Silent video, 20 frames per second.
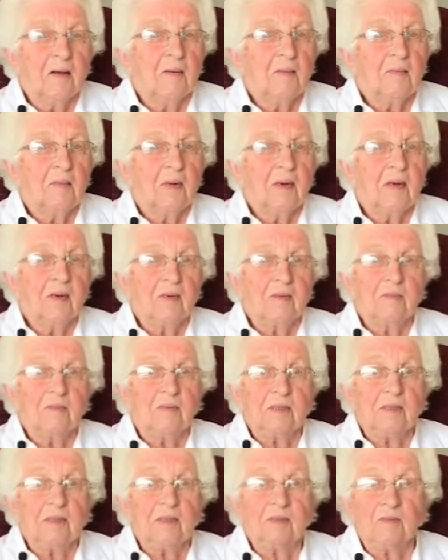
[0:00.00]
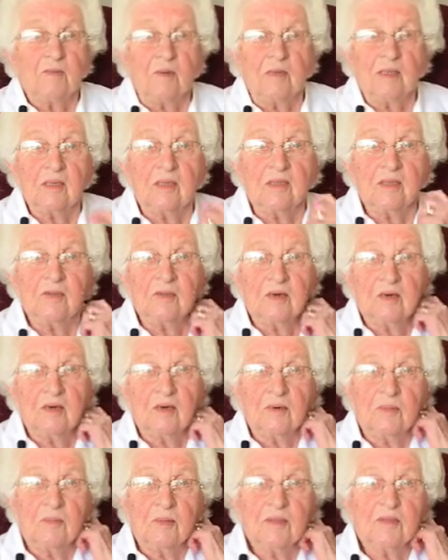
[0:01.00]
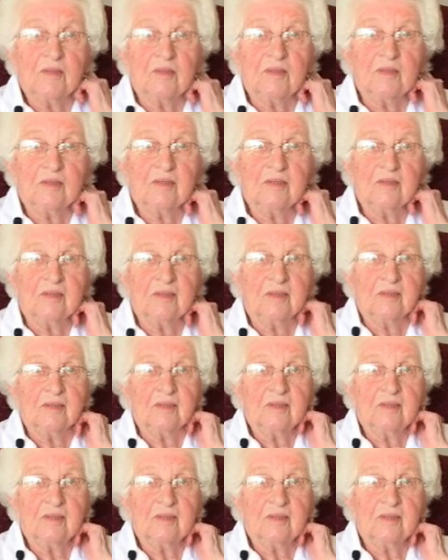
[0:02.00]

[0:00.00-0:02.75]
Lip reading: My husband just wanted to start a business.